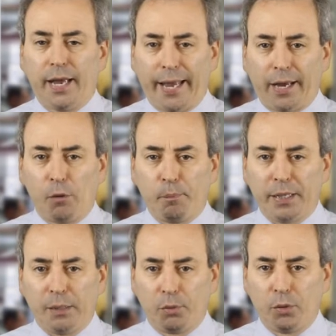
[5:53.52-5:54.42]
Help
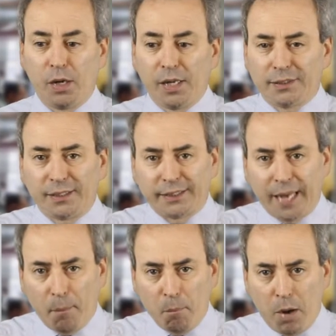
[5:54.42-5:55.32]
people to
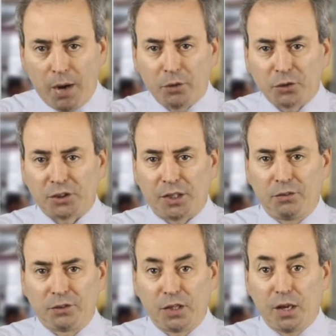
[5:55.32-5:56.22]
set
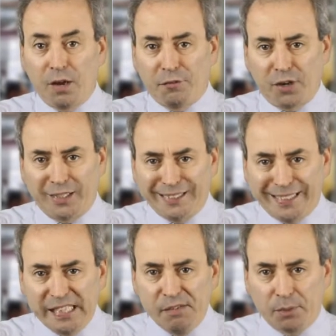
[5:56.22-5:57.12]
milestones for
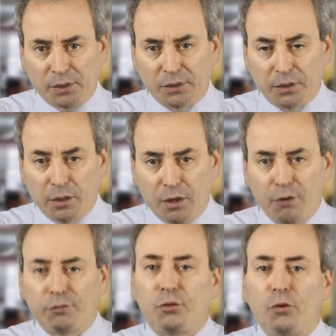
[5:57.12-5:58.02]
achievements
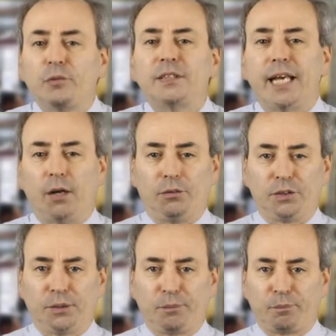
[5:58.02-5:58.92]
for
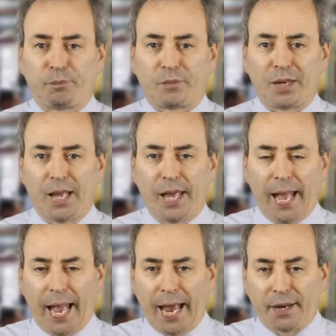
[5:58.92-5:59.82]
themselves,
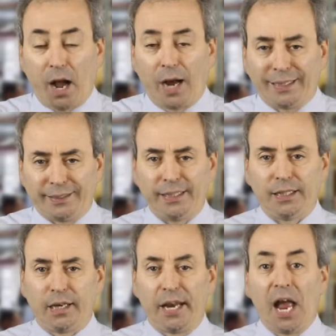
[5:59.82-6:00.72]
and
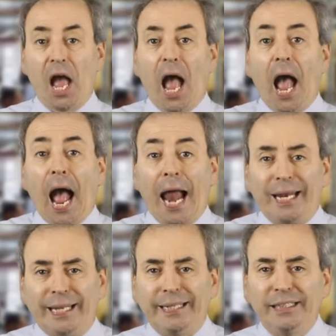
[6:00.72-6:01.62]
ideally at
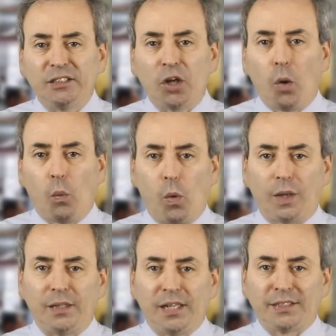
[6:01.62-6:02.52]
least one